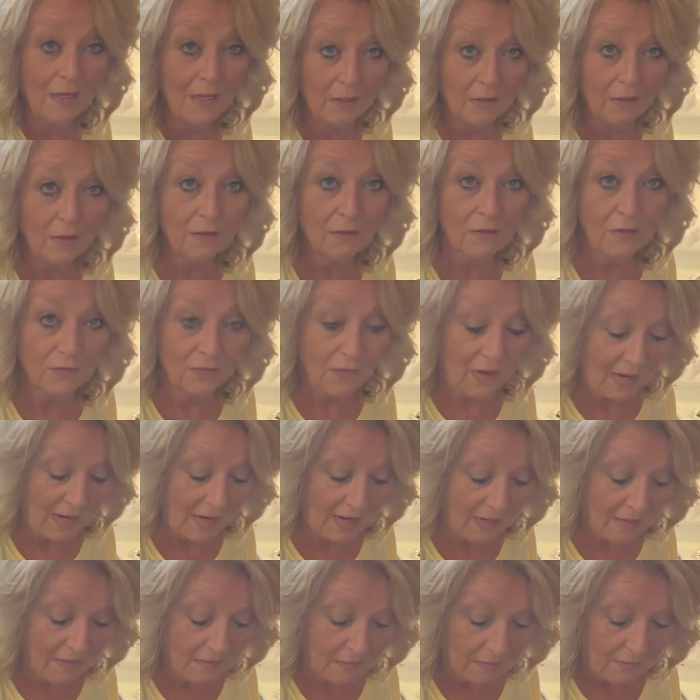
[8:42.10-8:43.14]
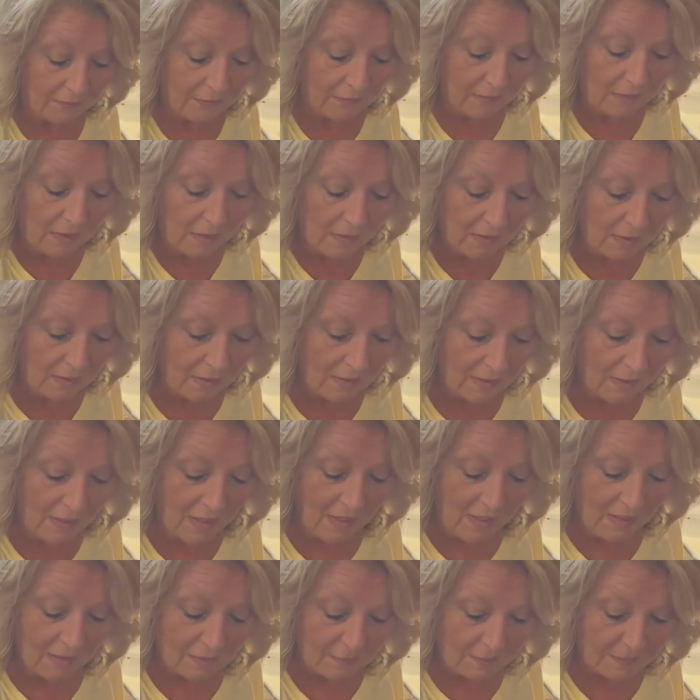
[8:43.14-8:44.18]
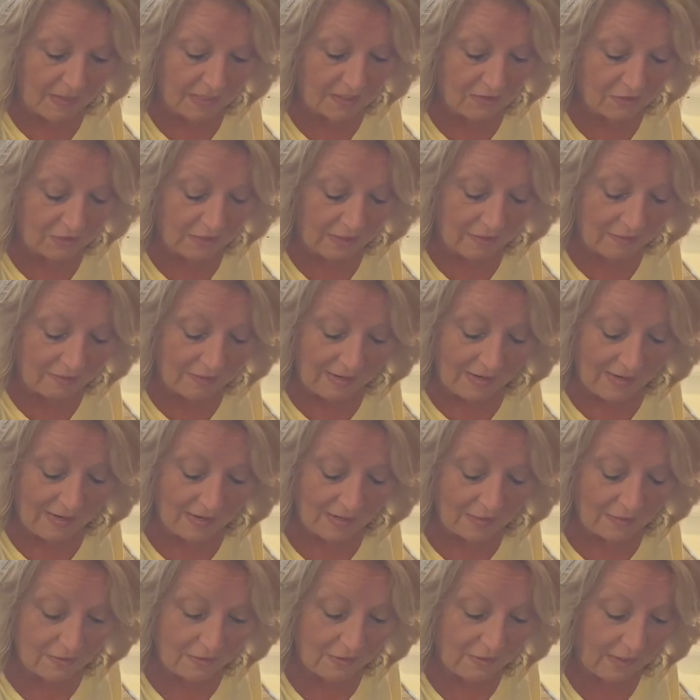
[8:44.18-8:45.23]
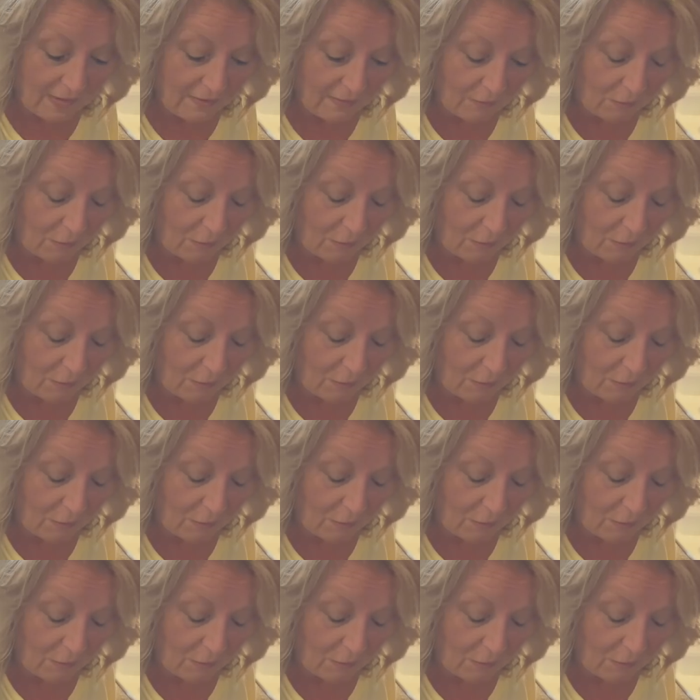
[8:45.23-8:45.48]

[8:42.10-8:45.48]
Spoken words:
cooks fast. If you, especially on high, you have to